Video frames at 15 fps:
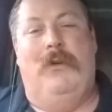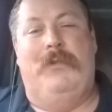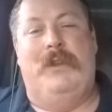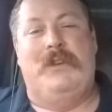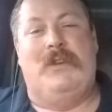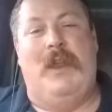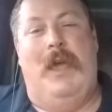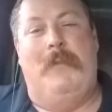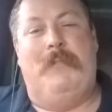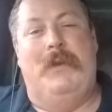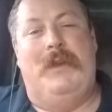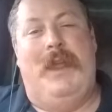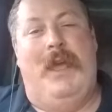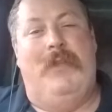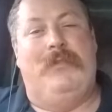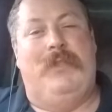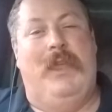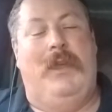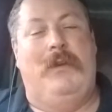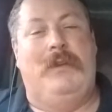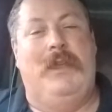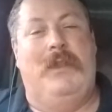this up and down
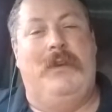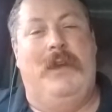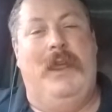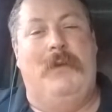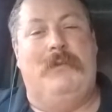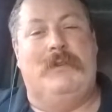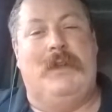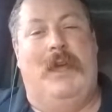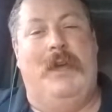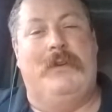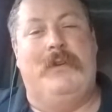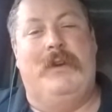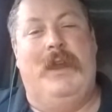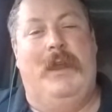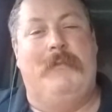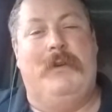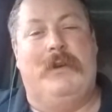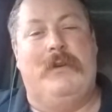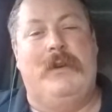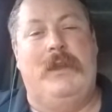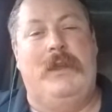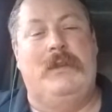thing. The other day it was 100 damn
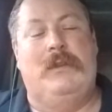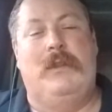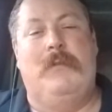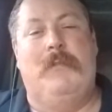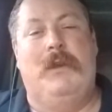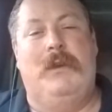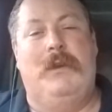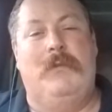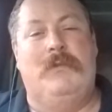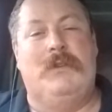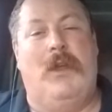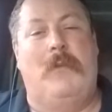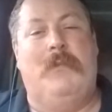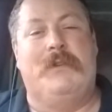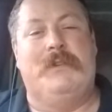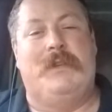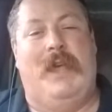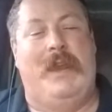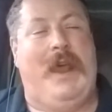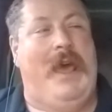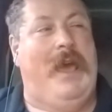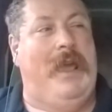degrees. The humidity was almost
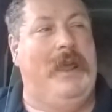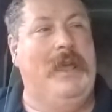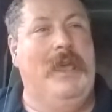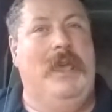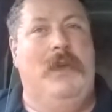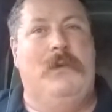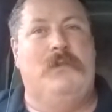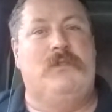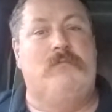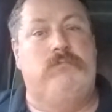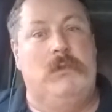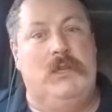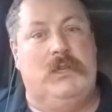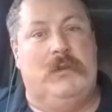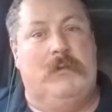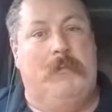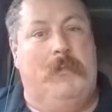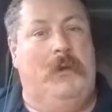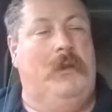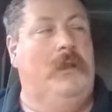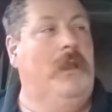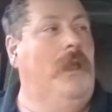high. It was
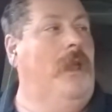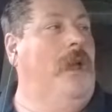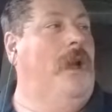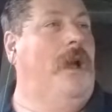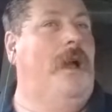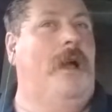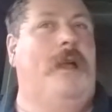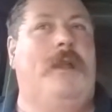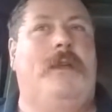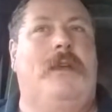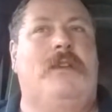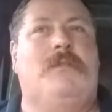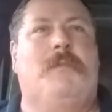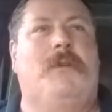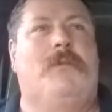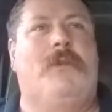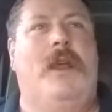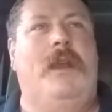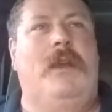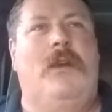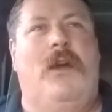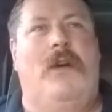miserable. It's been
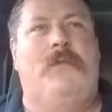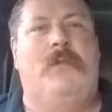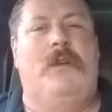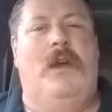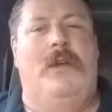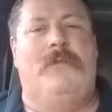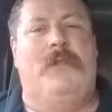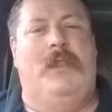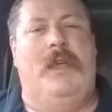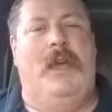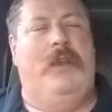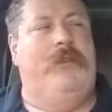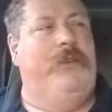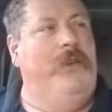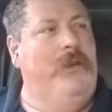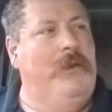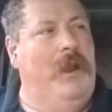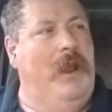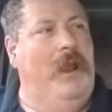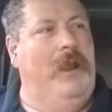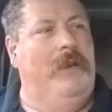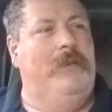raining off and on for the last 2
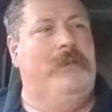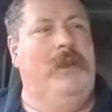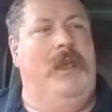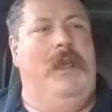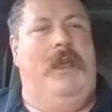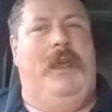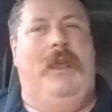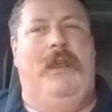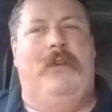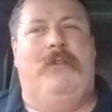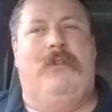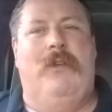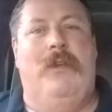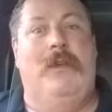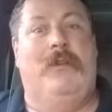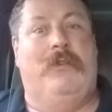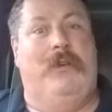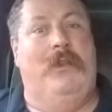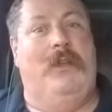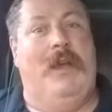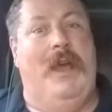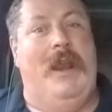days. It's
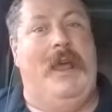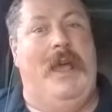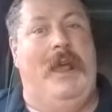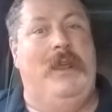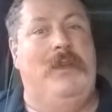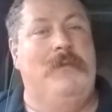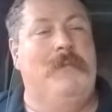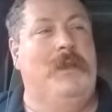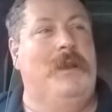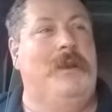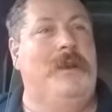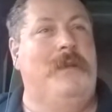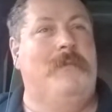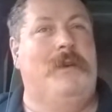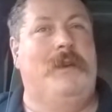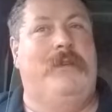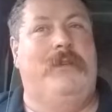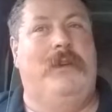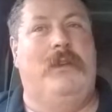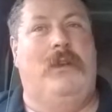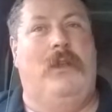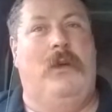still got a high humidity, but it's
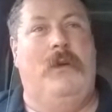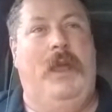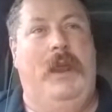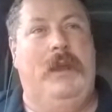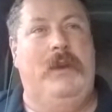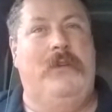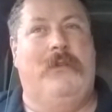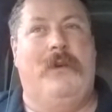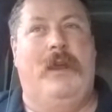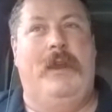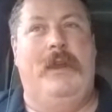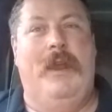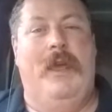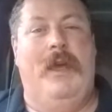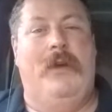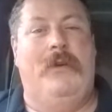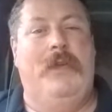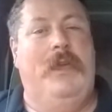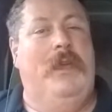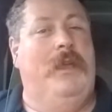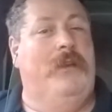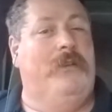in the low 80s right now.
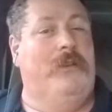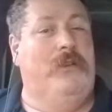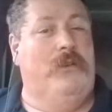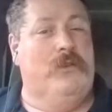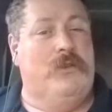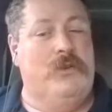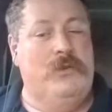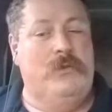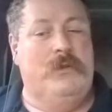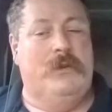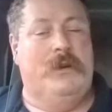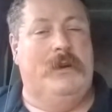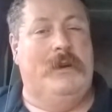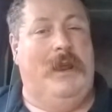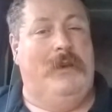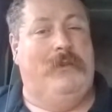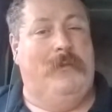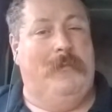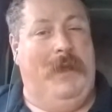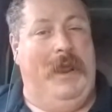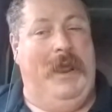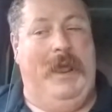It's a little cooler, not so
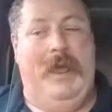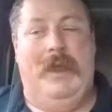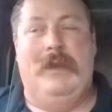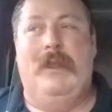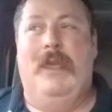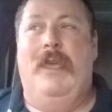bad.